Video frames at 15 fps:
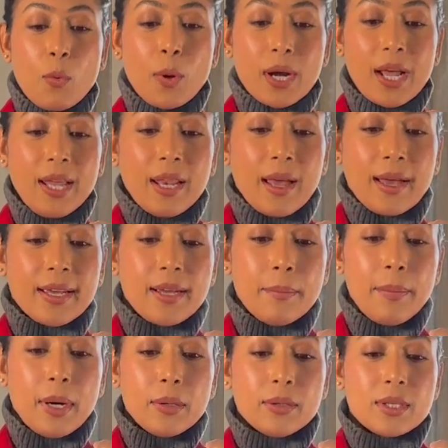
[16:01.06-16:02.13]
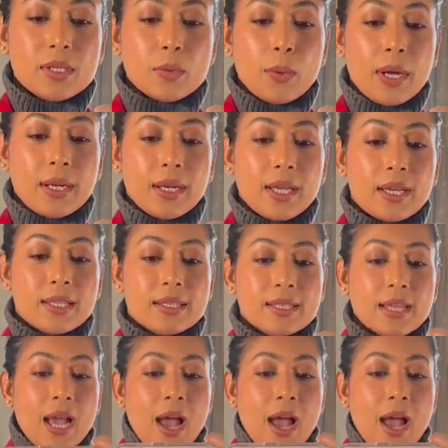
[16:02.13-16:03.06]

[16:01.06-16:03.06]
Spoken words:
what I like about this one is